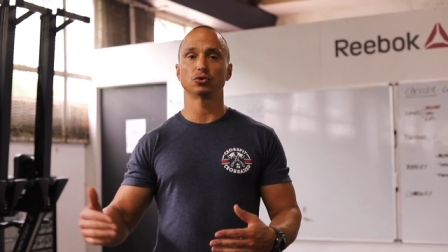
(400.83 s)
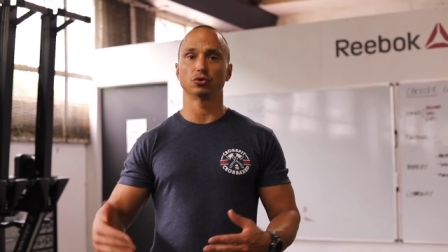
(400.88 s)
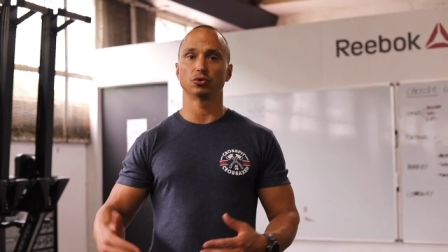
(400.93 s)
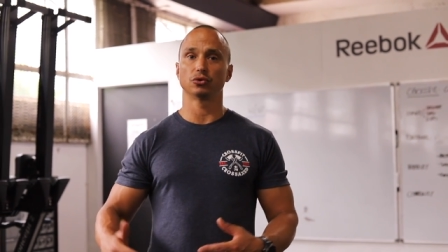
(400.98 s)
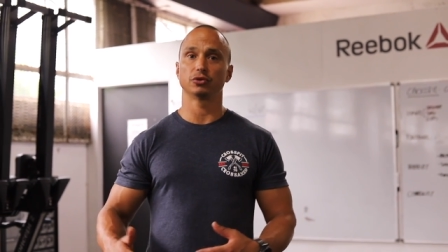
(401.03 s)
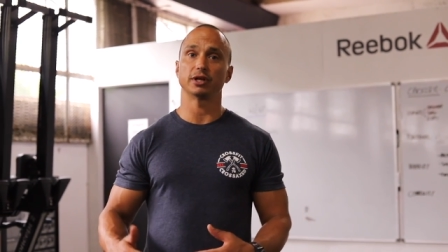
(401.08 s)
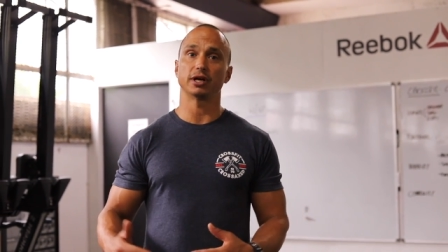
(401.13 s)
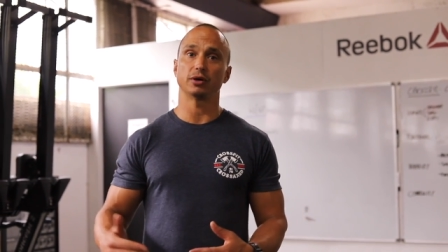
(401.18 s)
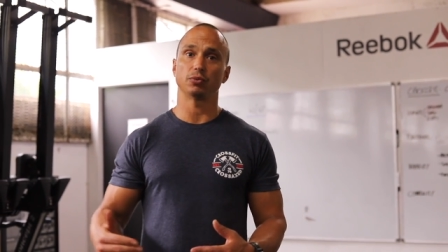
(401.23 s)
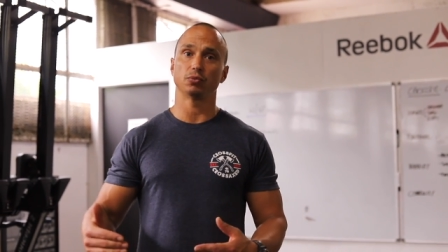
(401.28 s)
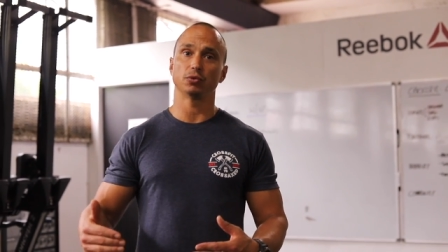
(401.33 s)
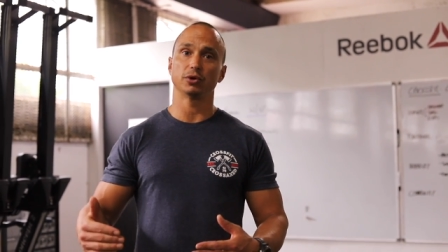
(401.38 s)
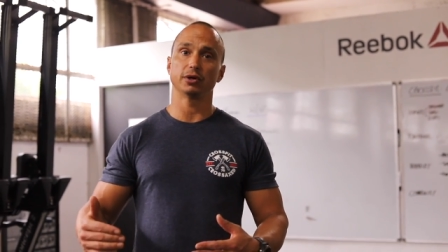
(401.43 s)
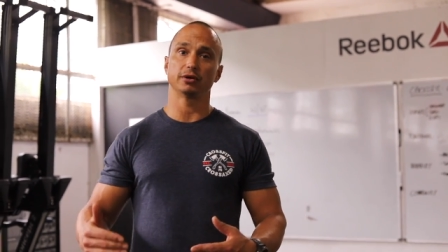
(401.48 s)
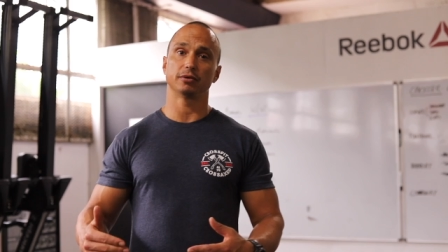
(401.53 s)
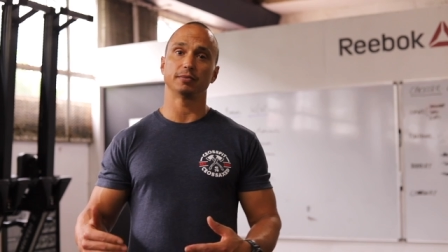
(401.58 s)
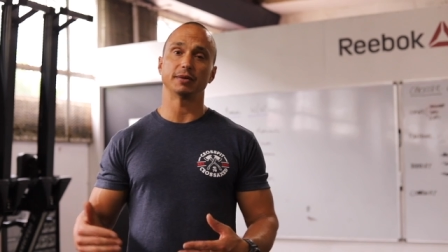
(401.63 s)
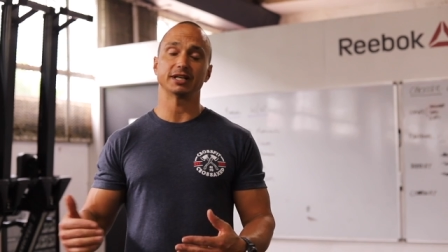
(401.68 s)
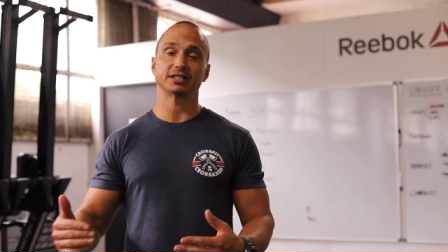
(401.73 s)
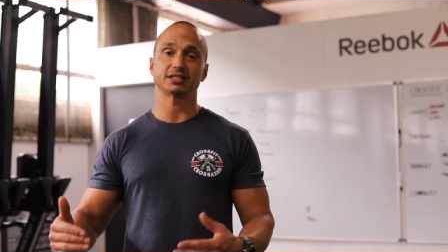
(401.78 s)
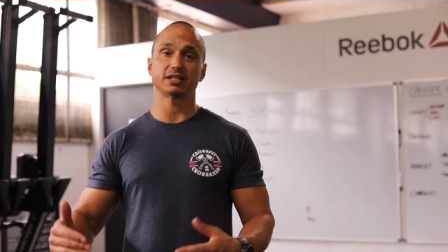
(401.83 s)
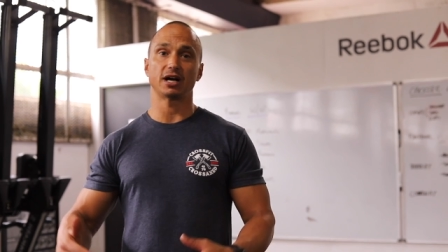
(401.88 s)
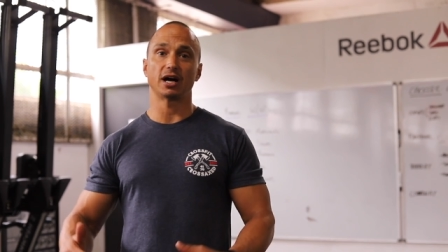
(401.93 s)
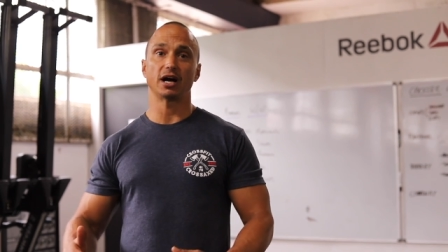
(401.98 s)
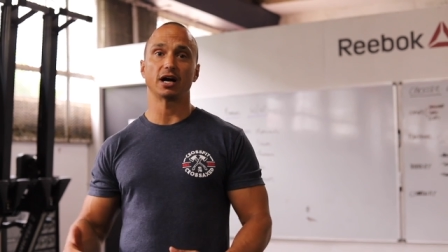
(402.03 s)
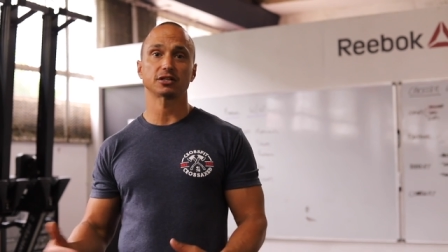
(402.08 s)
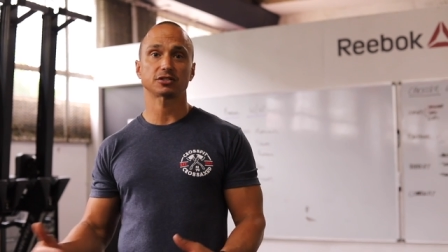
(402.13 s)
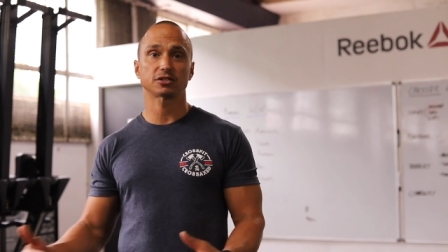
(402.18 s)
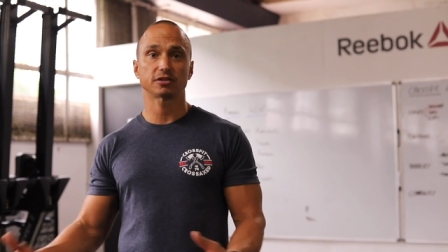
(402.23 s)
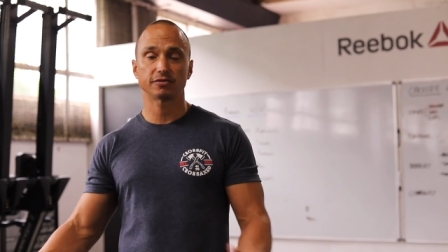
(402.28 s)
or that we're about to
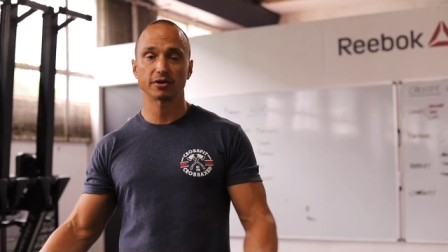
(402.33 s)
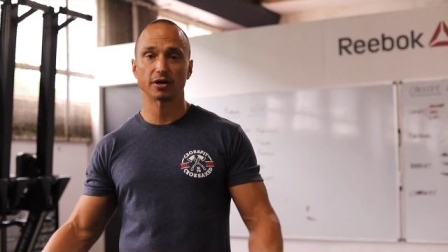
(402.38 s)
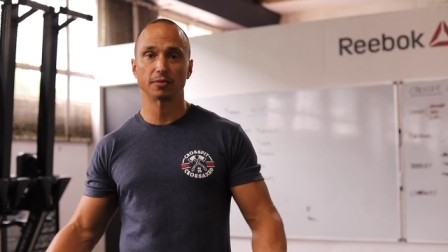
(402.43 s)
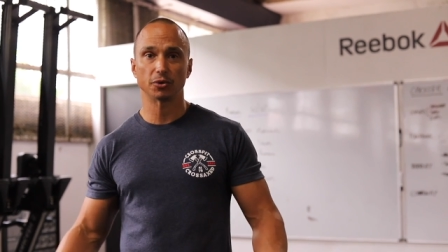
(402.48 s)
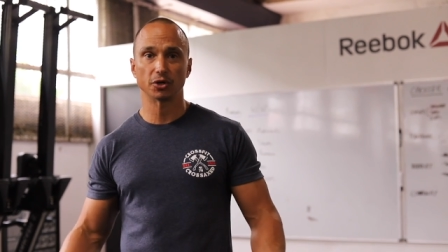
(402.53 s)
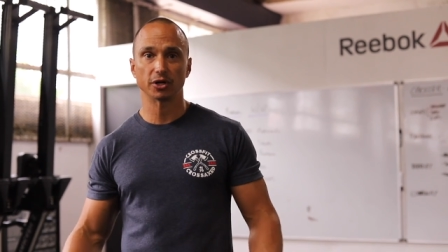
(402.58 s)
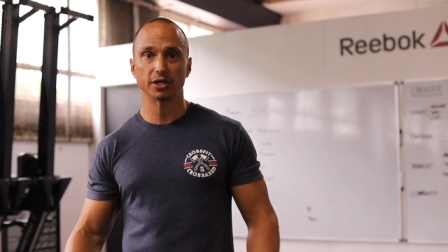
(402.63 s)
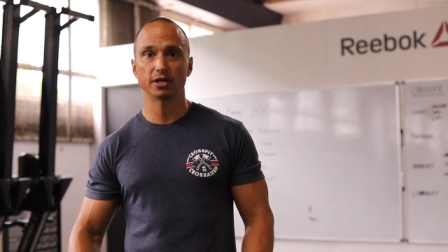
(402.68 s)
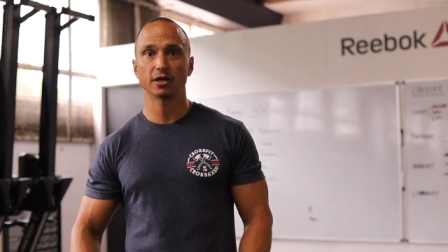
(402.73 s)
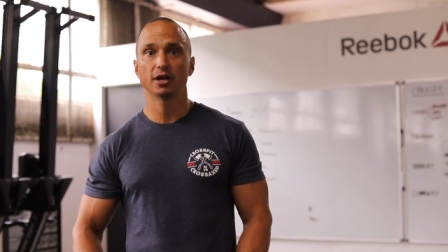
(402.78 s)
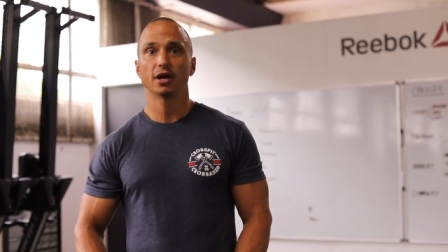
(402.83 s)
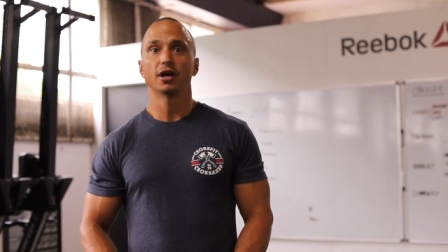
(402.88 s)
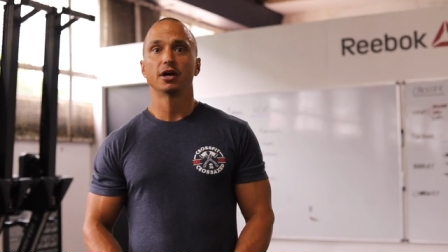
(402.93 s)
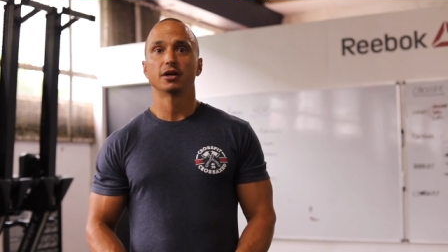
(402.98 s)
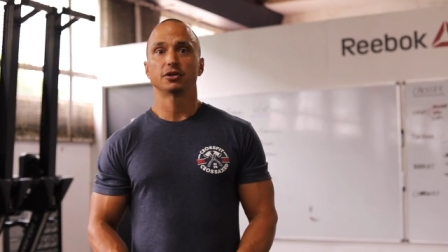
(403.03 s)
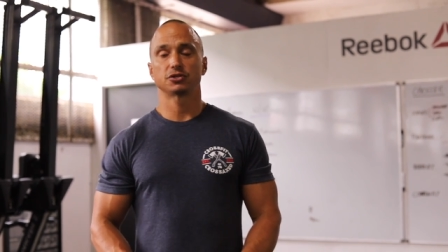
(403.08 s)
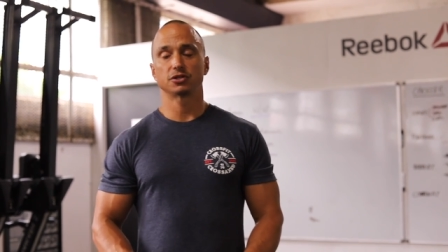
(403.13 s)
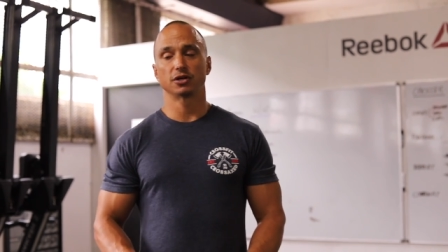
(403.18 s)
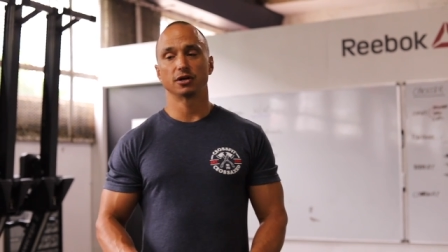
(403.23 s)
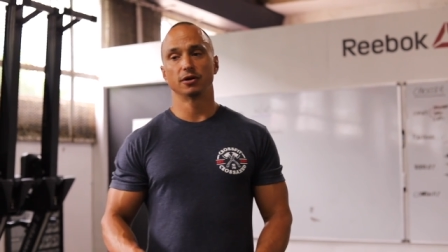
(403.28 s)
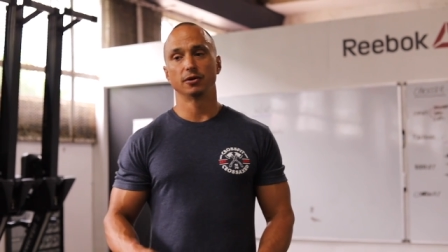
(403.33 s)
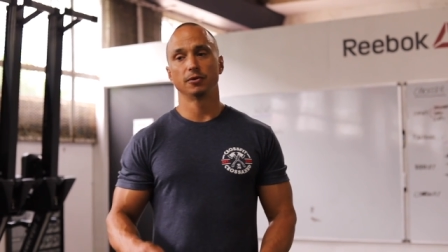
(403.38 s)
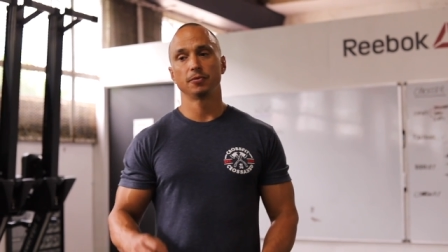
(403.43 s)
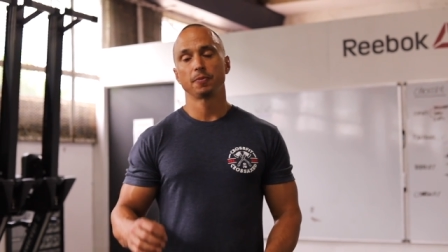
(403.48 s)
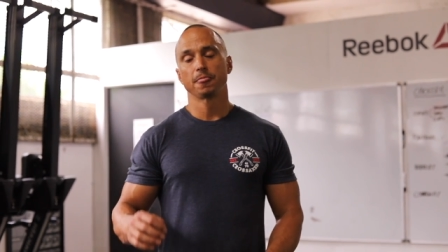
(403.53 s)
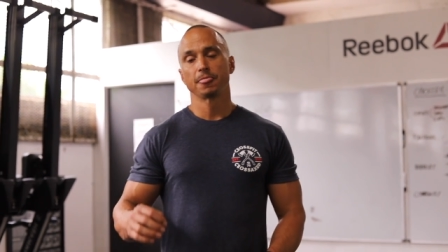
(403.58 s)
ask of our body. So